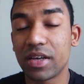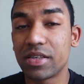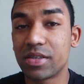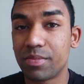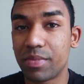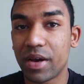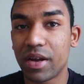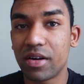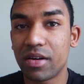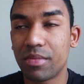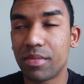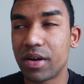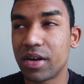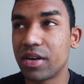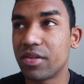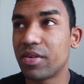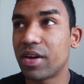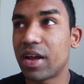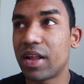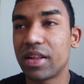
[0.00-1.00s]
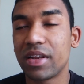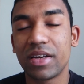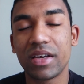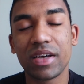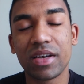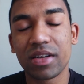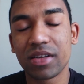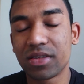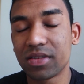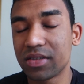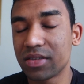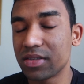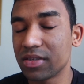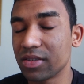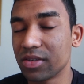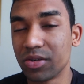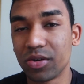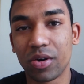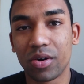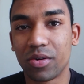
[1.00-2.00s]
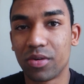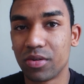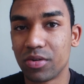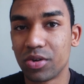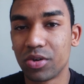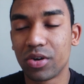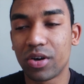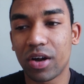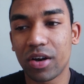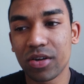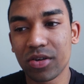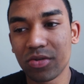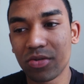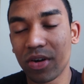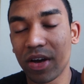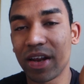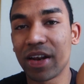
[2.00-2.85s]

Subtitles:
is better, but in reality, it's no. You gotta do